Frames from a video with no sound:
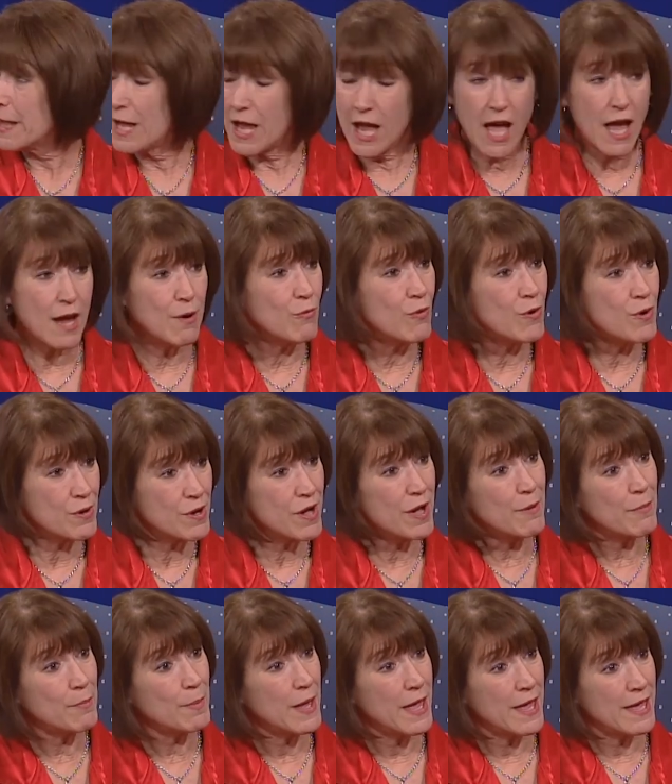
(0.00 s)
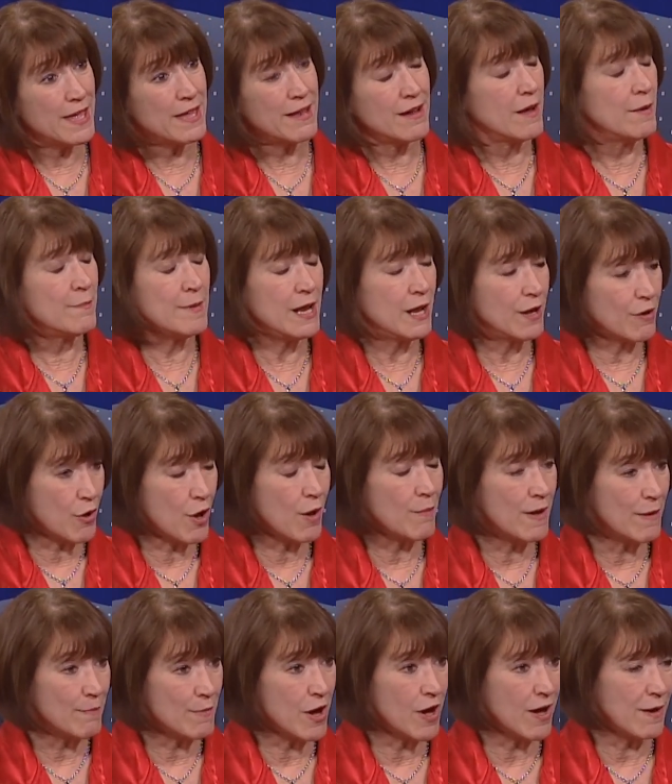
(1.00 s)
I woke up, and I mean, I called
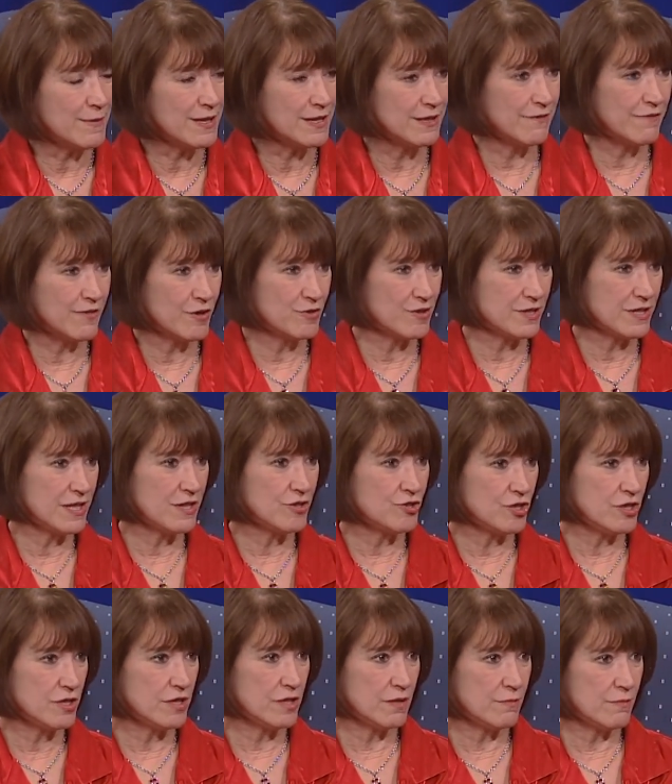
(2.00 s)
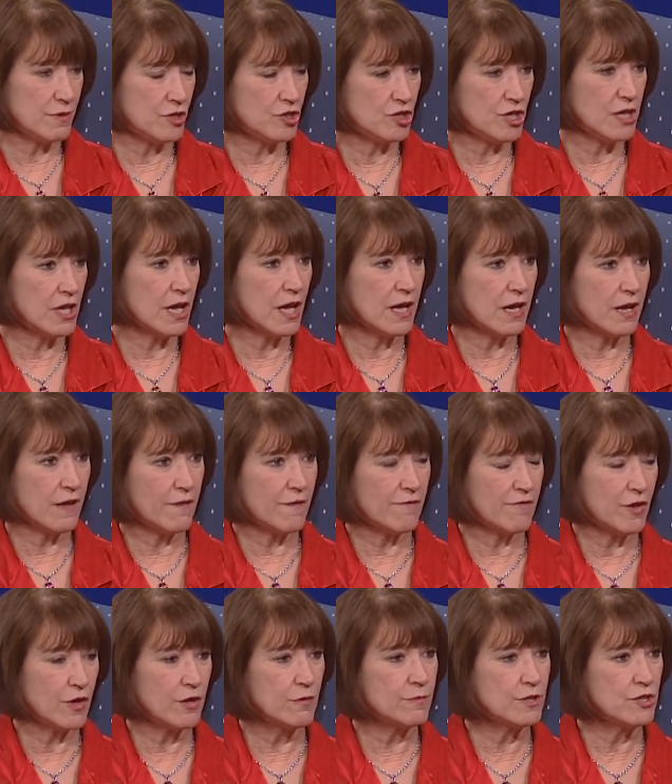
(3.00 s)
my mom, and the first thing she did when she got on the
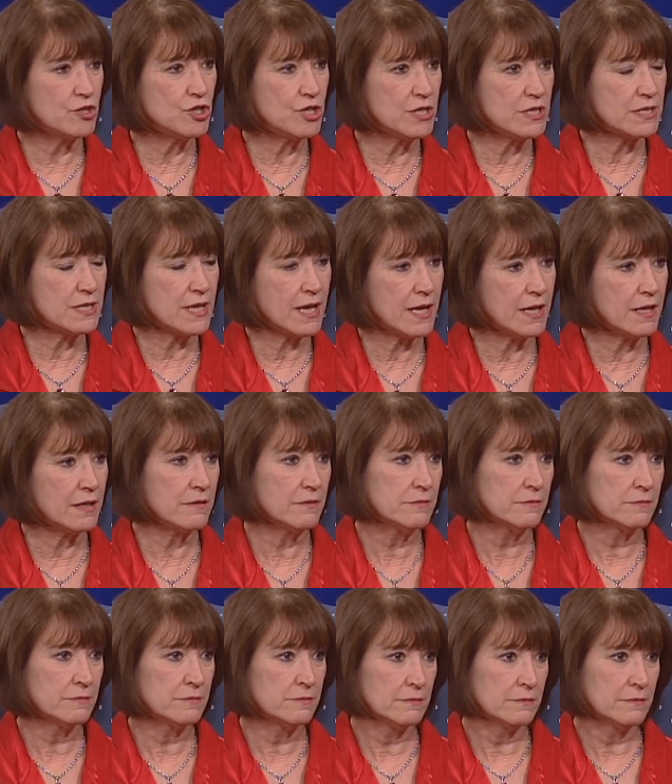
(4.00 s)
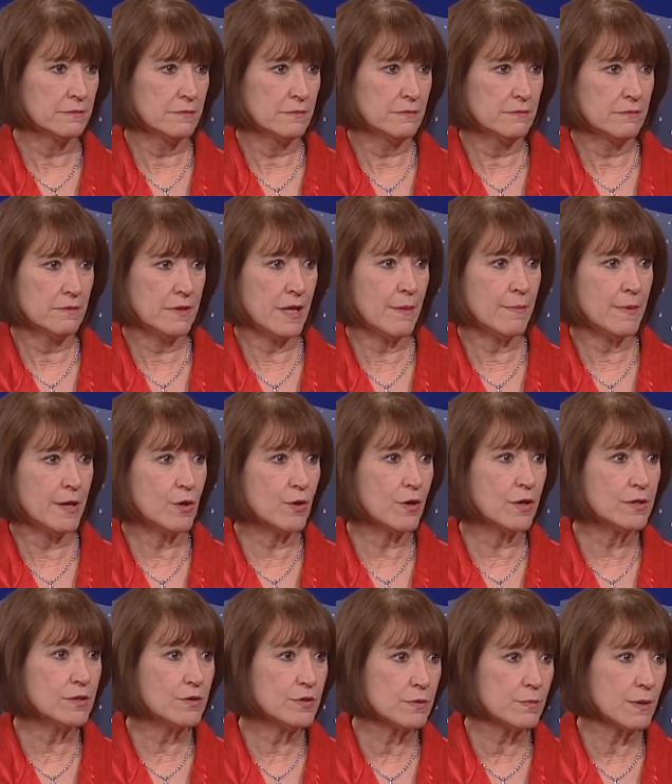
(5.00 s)
phone was she sang Let Me
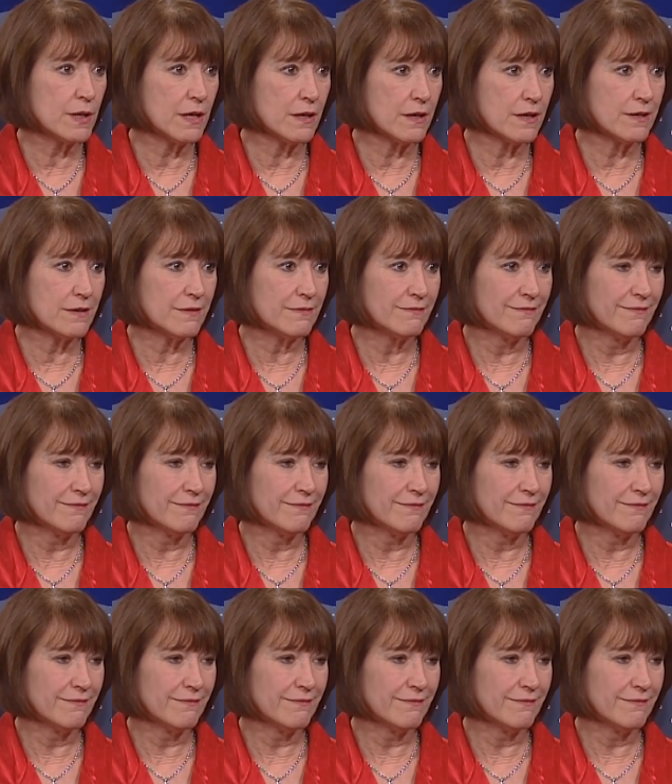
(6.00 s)
Call You Sweetheart.